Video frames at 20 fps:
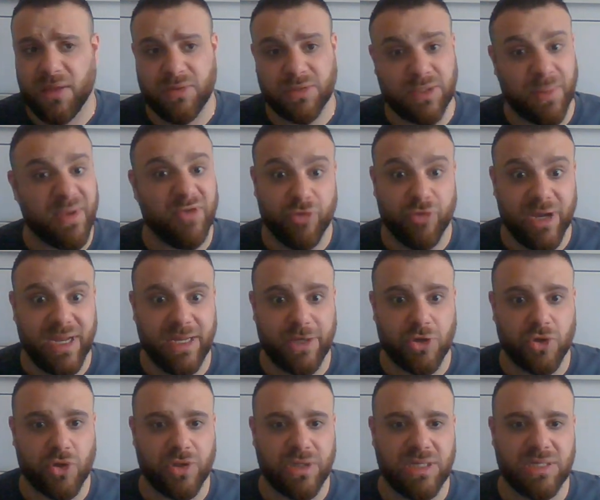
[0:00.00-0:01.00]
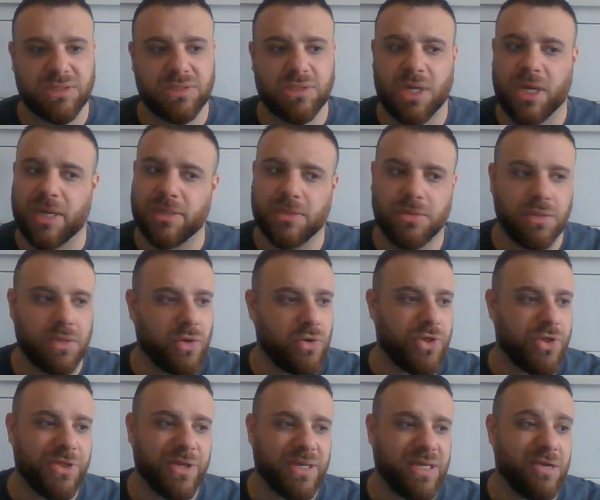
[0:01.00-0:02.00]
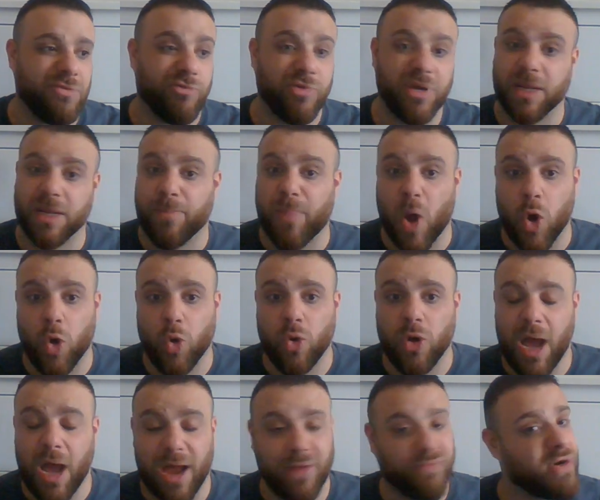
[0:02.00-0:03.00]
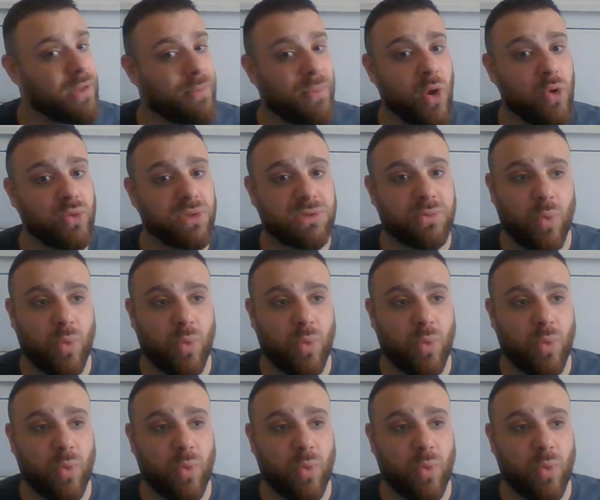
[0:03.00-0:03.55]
To be really good on the inside. You know, you're thinking Riddick Bowe, and Riddick Bowe was,